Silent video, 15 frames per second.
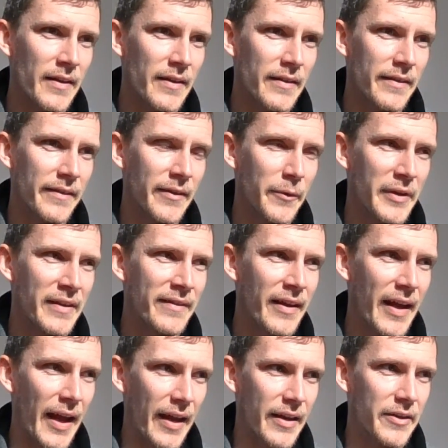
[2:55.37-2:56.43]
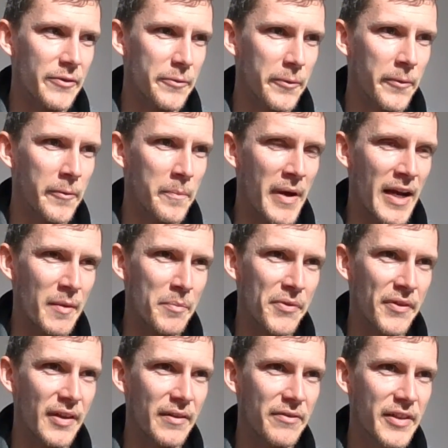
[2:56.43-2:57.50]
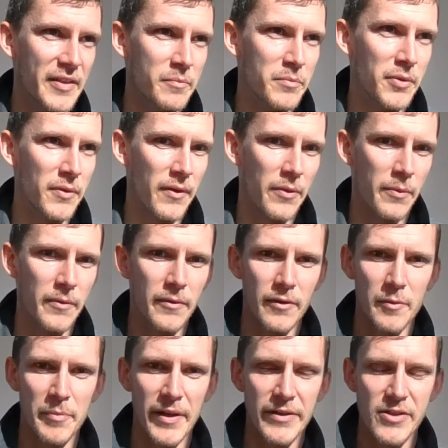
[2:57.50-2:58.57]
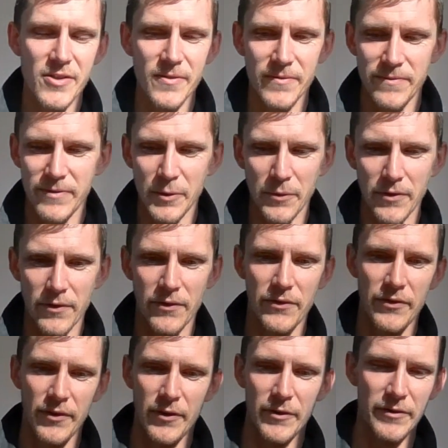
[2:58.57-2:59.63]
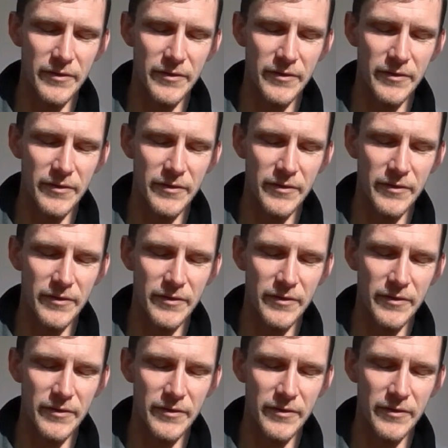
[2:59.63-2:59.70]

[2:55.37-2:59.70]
So it is a hand-drawn map that I've then put through a bunch of filters on